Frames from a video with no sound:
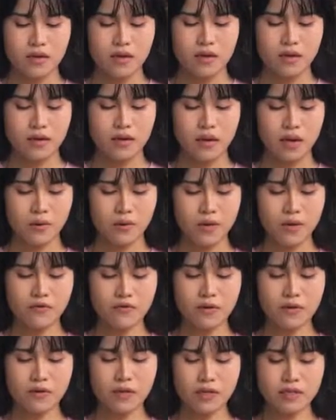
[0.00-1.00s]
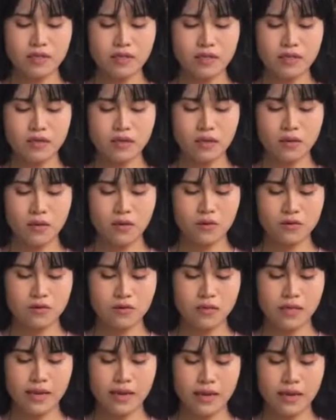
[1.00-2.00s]
Now if you listen
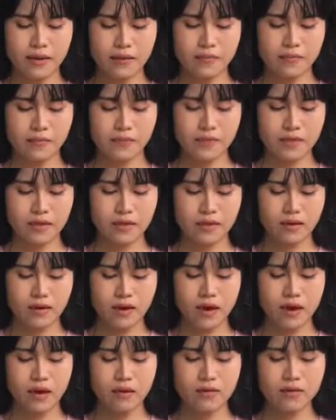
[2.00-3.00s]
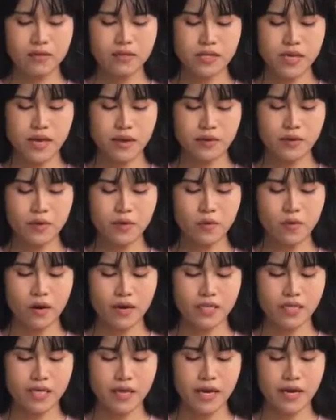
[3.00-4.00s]
closely, I will tell you
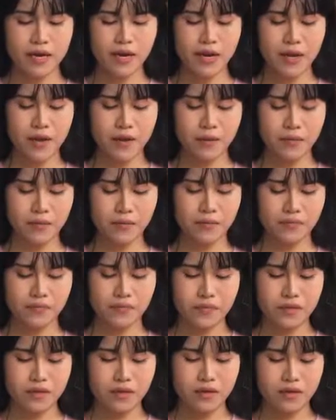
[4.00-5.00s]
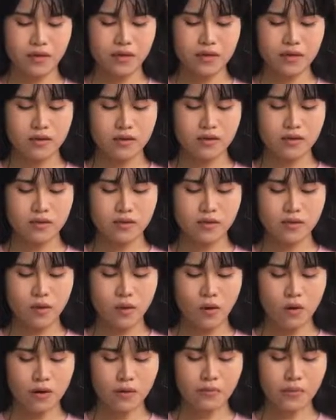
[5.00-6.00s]
what I know.
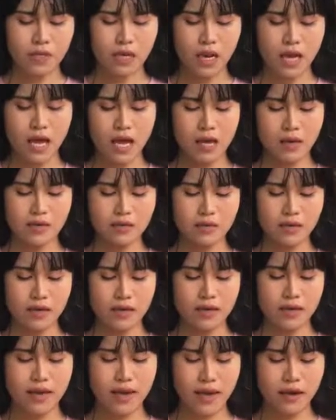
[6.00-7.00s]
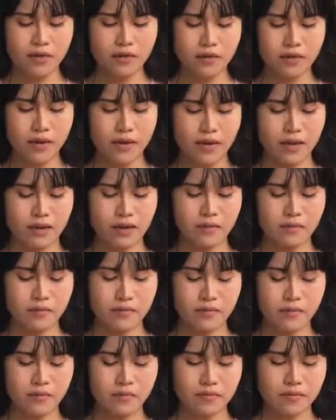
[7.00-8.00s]
Storm clouds are gathering.
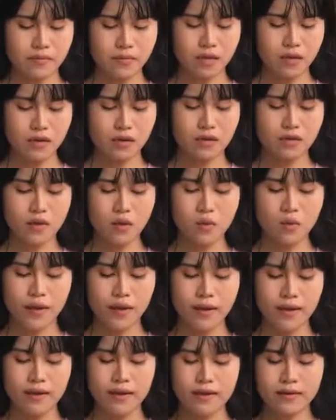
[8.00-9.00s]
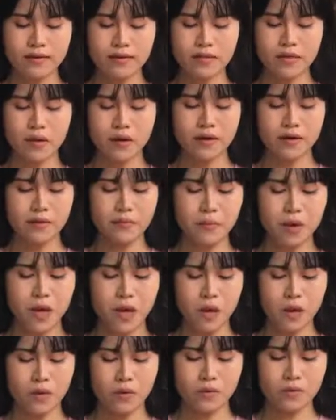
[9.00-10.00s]
The wind is gonna
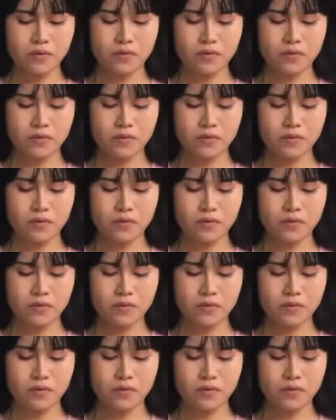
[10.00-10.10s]
blow.